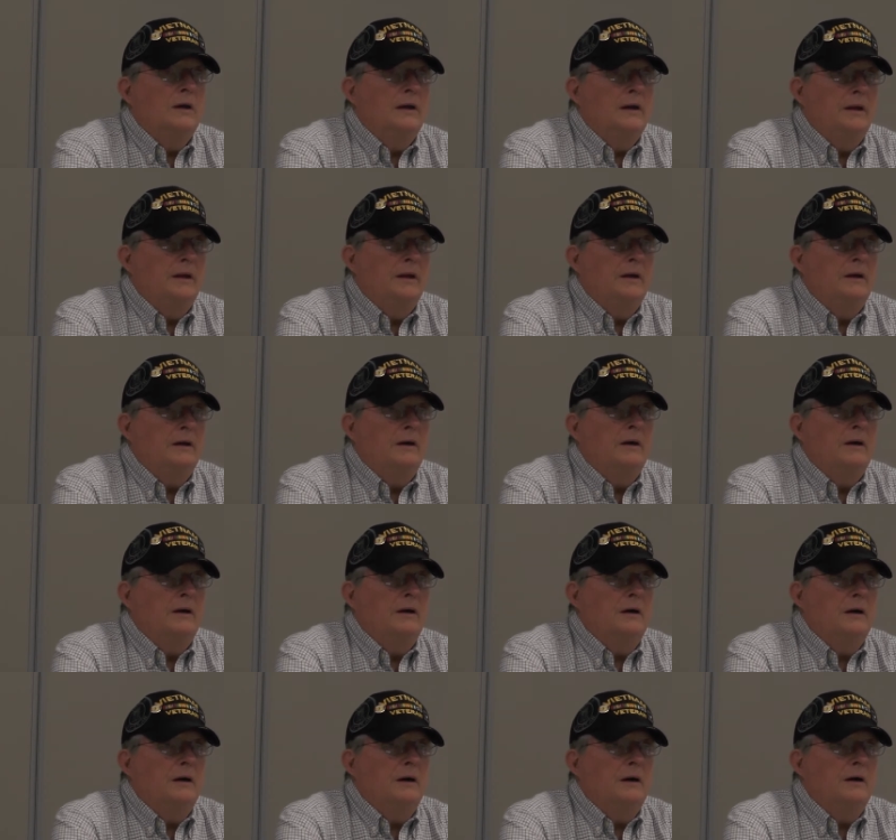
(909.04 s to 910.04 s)

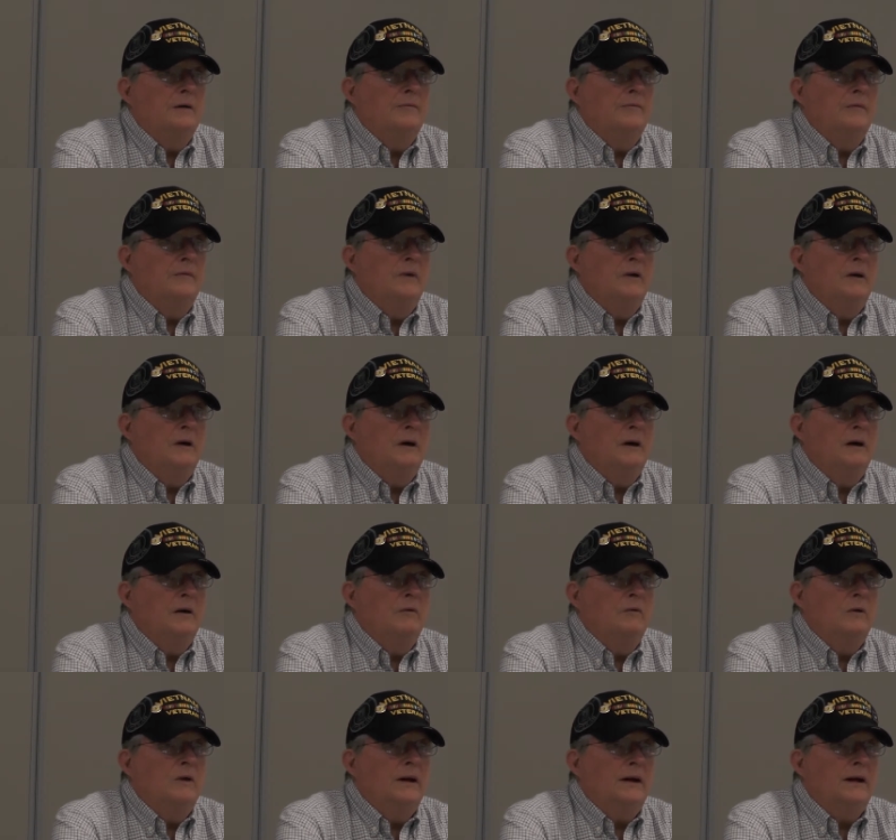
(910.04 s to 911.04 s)
Yeah,
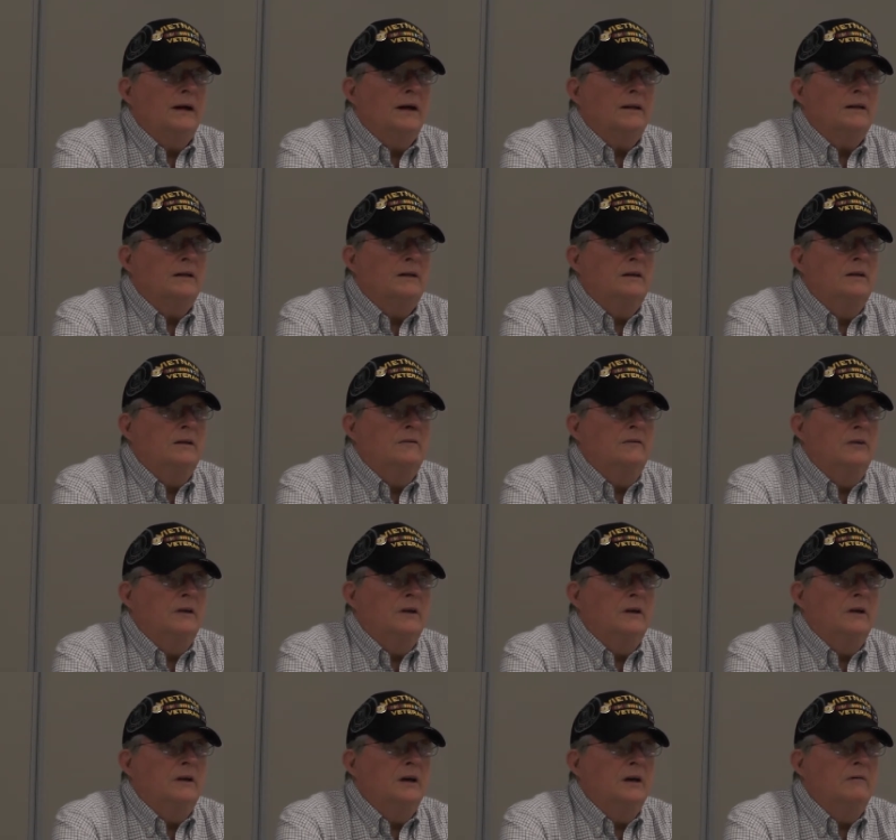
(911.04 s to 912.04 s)
when I got to
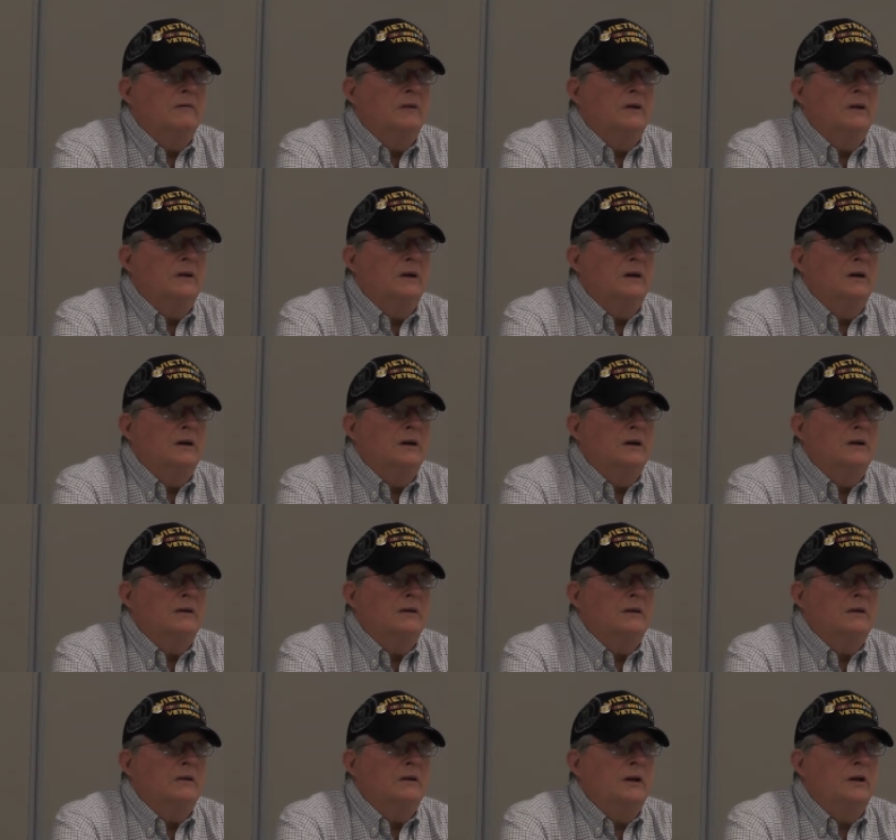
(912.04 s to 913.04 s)
Vietnam, and
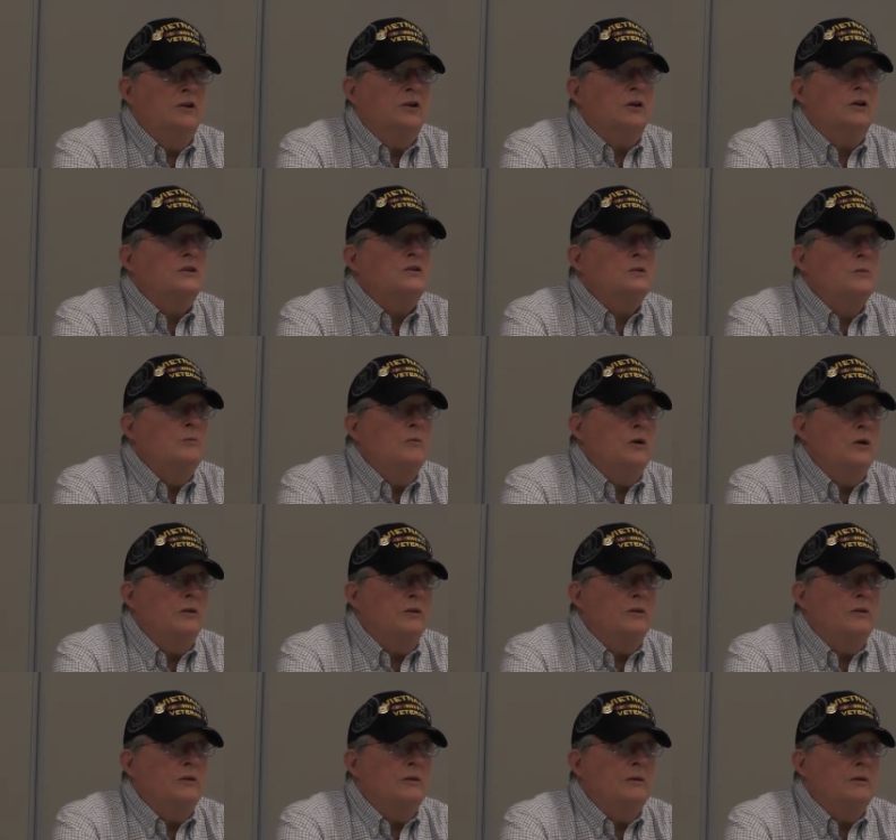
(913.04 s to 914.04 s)
it took us a
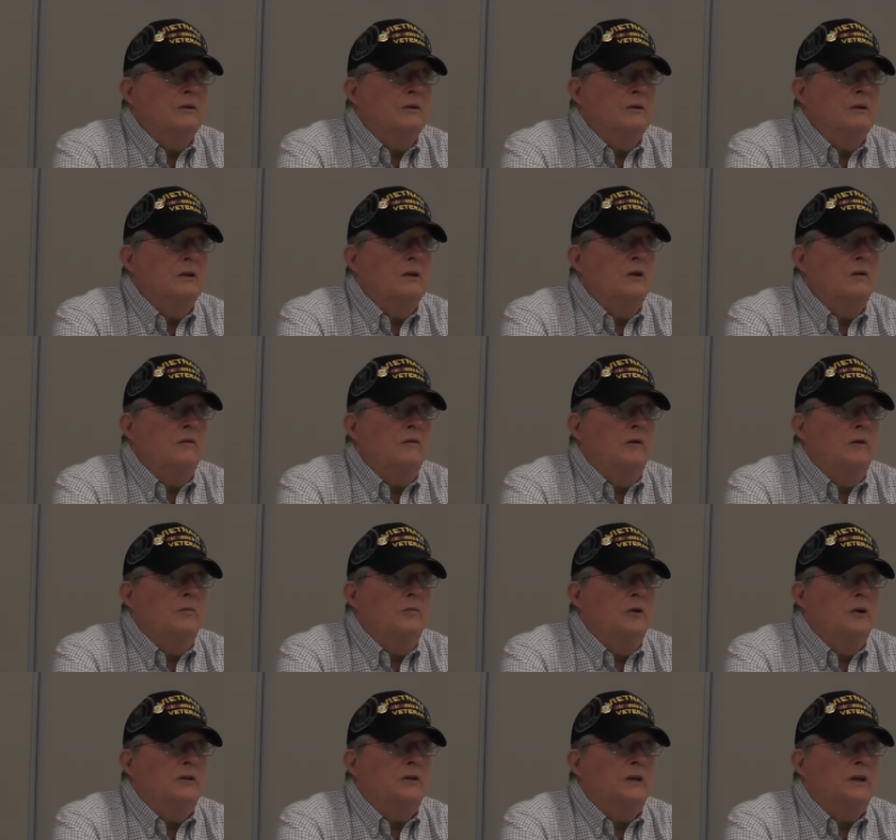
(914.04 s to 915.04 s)
little over a
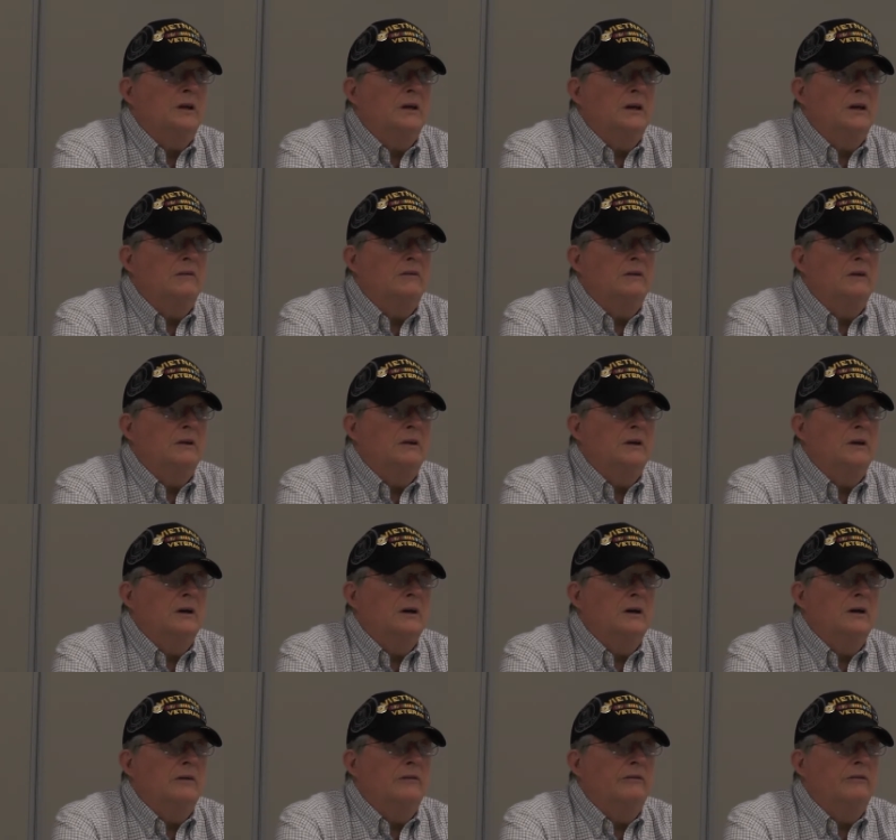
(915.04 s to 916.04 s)
month to get
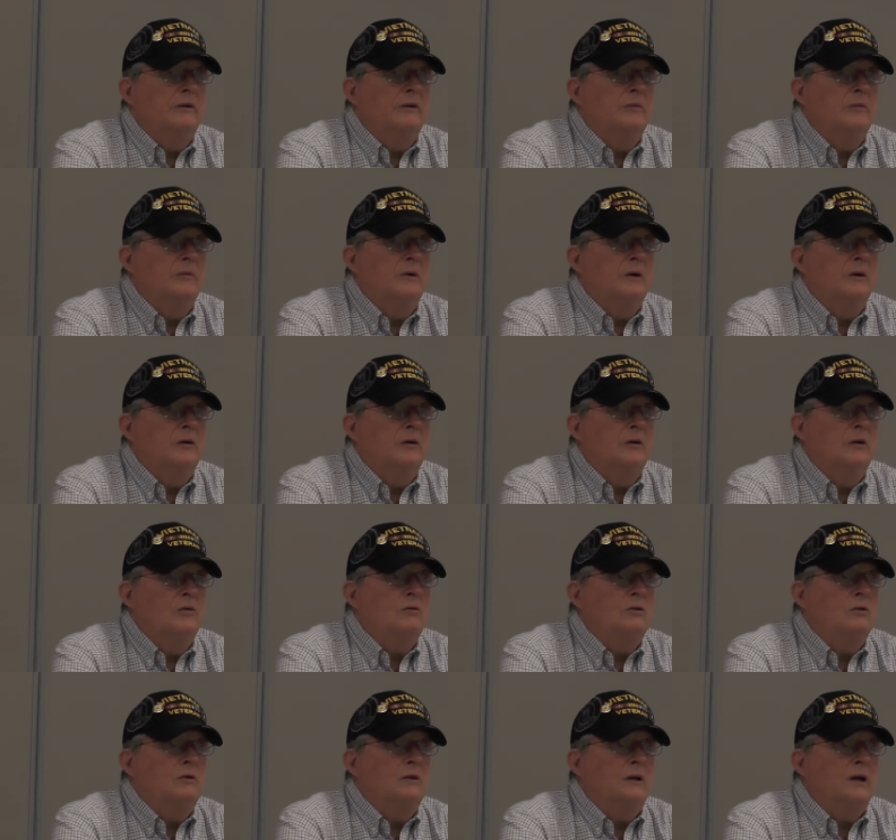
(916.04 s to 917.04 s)
from
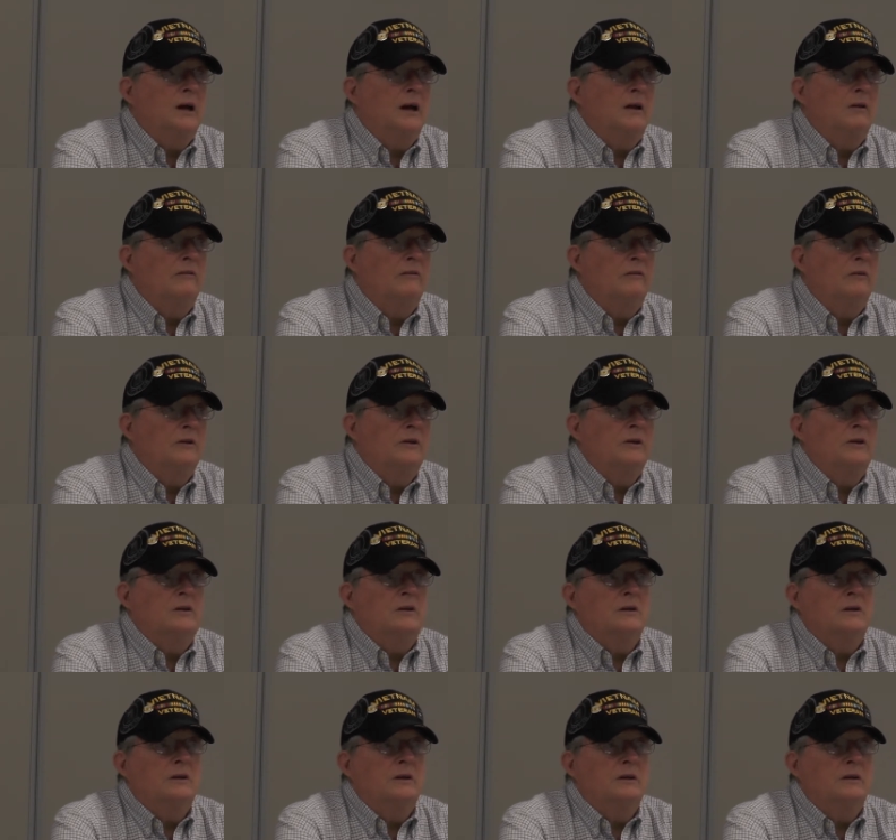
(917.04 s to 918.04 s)
Oakland, California
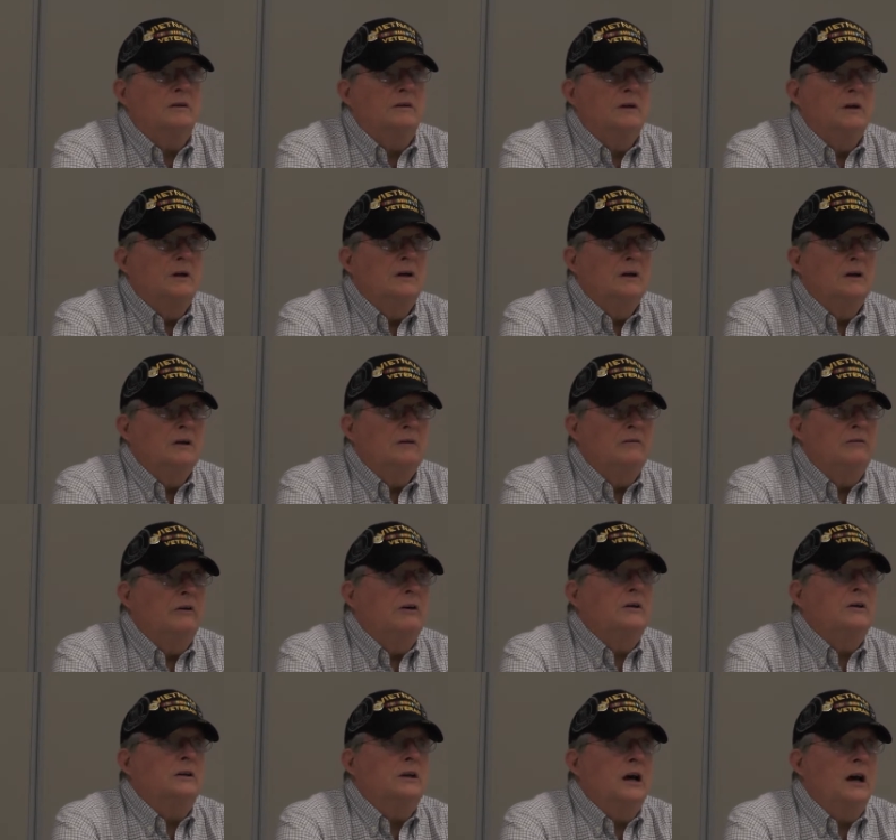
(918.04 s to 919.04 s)
to
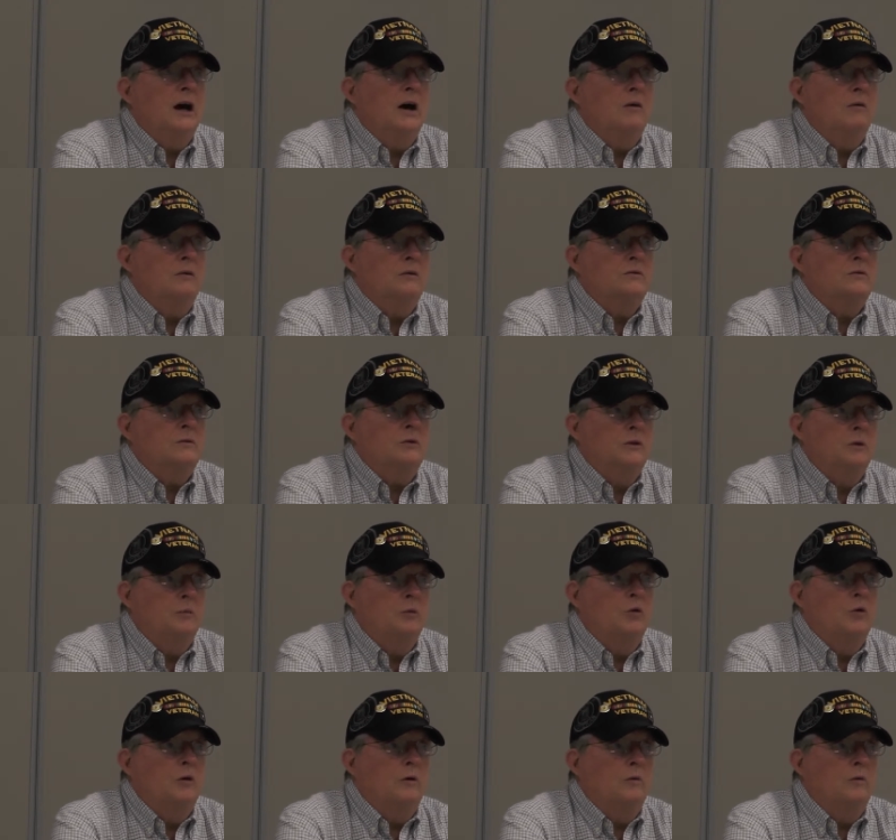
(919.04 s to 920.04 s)
Vung Tau, was with the
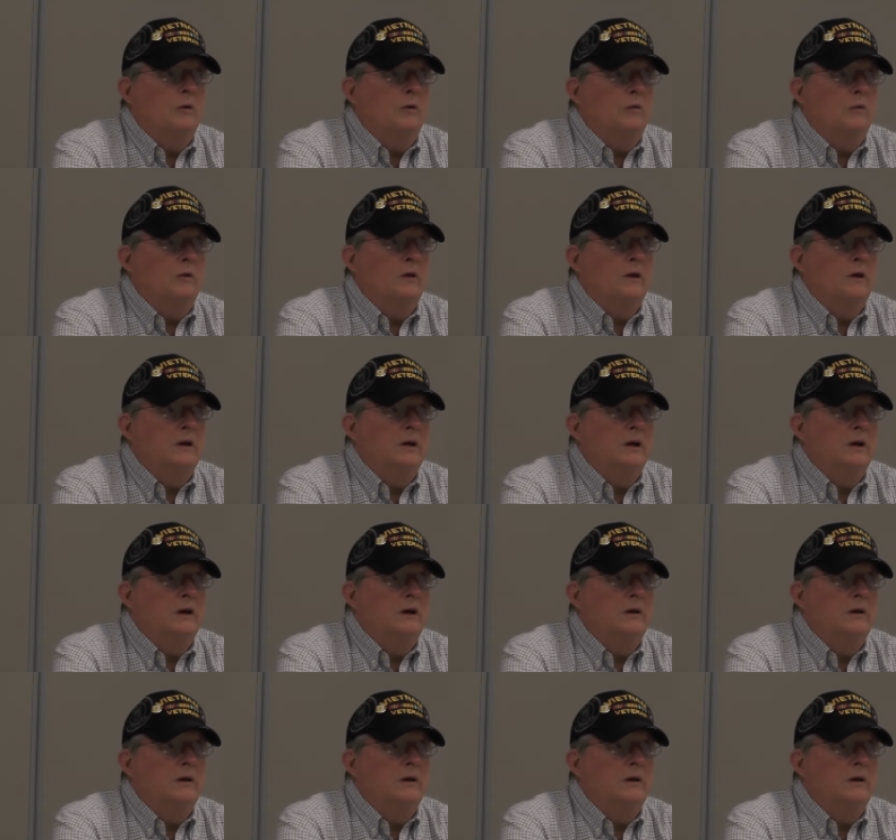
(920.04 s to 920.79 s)
port where we